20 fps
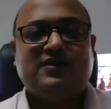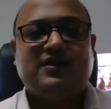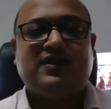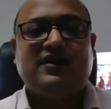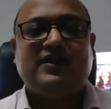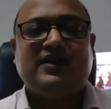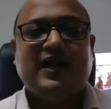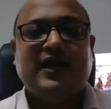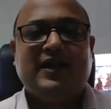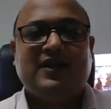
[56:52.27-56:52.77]
The
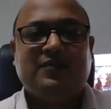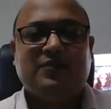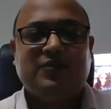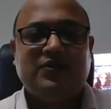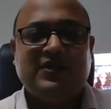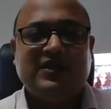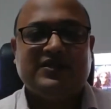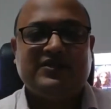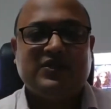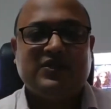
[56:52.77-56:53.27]
entire
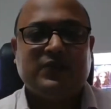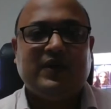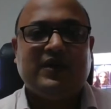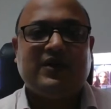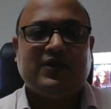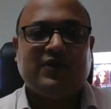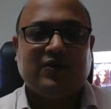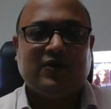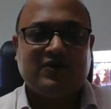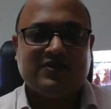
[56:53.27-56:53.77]
communication went
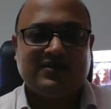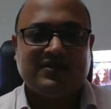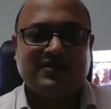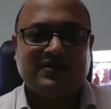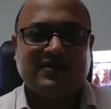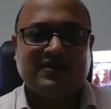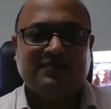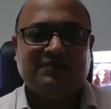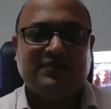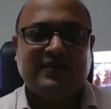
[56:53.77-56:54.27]
across the
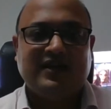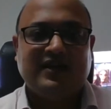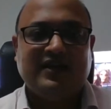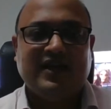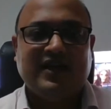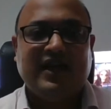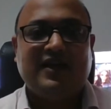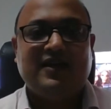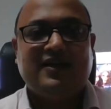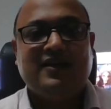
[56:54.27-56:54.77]
company,
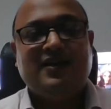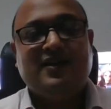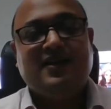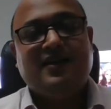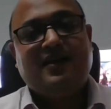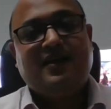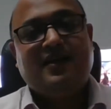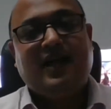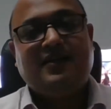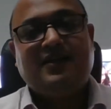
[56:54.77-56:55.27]
and
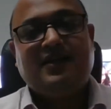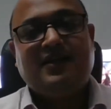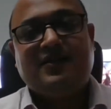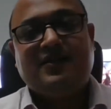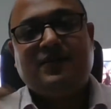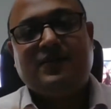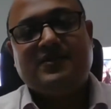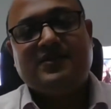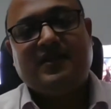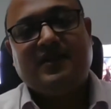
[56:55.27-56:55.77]
I think it
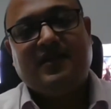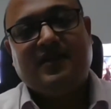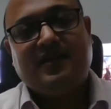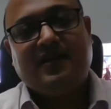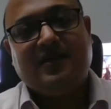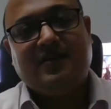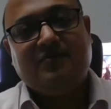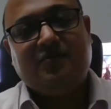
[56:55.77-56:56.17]
was a